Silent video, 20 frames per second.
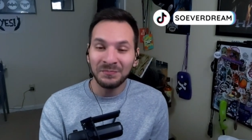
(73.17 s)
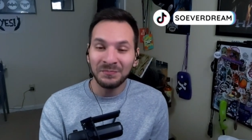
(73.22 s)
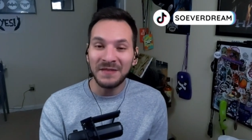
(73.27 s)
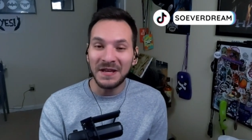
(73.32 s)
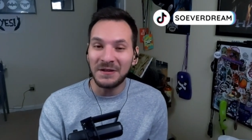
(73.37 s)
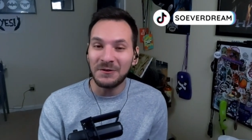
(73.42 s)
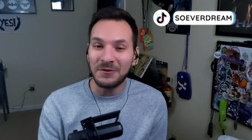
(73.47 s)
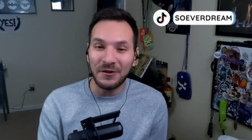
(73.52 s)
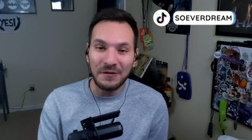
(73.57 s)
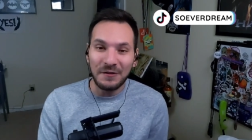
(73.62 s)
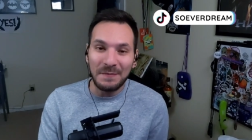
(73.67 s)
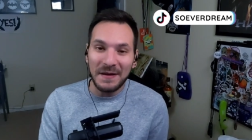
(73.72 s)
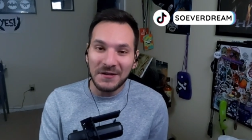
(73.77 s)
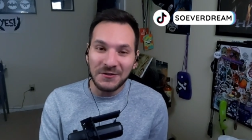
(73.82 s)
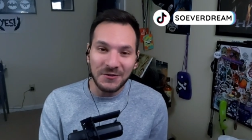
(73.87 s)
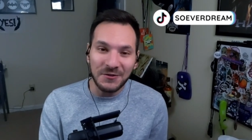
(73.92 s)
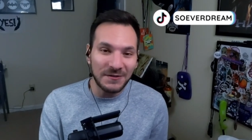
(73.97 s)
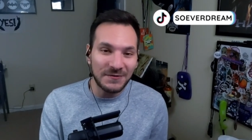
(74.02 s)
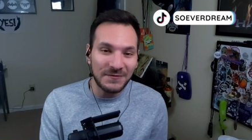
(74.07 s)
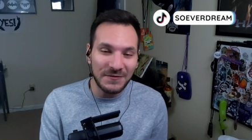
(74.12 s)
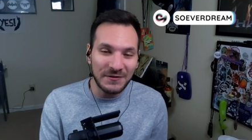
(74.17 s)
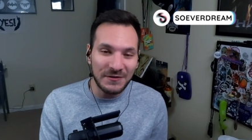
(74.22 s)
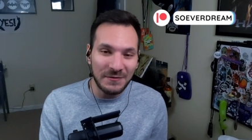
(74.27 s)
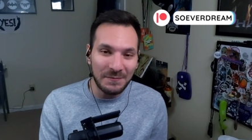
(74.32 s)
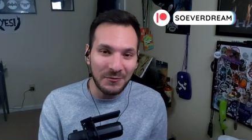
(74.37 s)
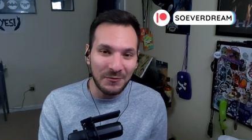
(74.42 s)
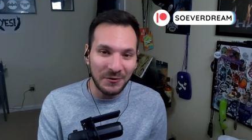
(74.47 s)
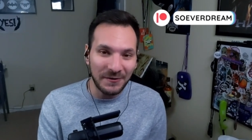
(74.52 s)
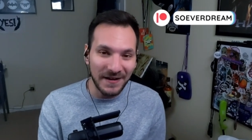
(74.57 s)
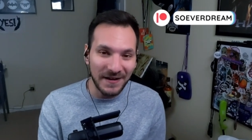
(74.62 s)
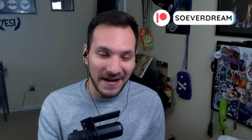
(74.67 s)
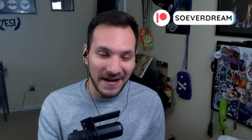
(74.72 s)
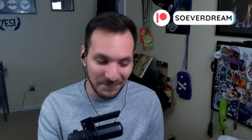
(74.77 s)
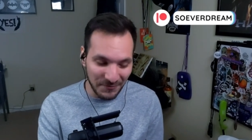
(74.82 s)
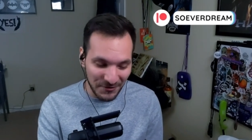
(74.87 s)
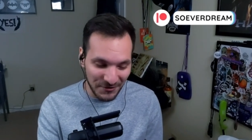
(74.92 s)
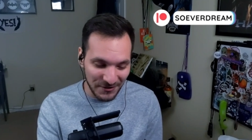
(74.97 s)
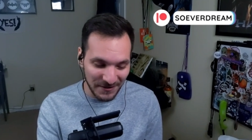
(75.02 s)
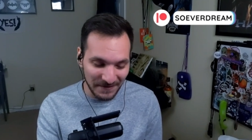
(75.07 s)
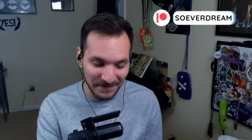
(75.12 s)
Thank you to all the patrons for the support. I
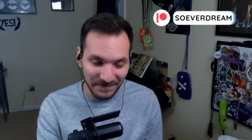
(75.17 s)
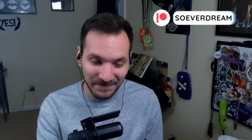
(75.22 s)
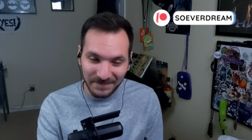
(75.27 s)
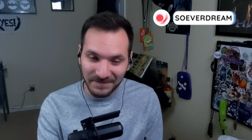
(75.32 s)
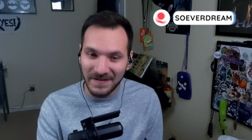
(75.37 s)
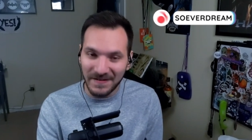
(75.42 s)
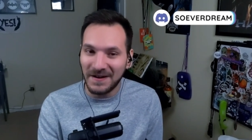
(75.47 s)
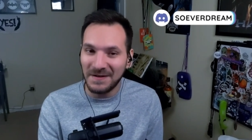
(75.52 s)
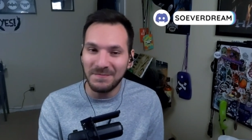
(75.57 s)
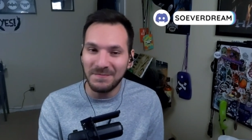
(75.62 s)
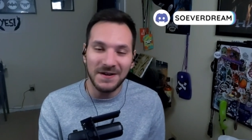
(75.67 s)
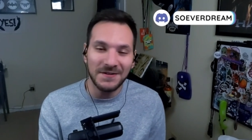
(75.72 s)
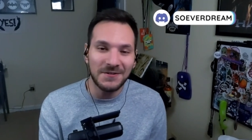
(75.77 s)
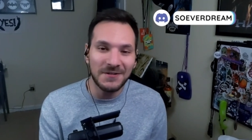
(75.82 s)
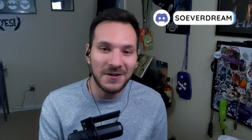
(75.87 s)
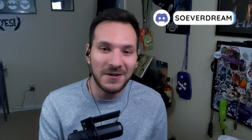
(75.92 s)
appreciate it very much.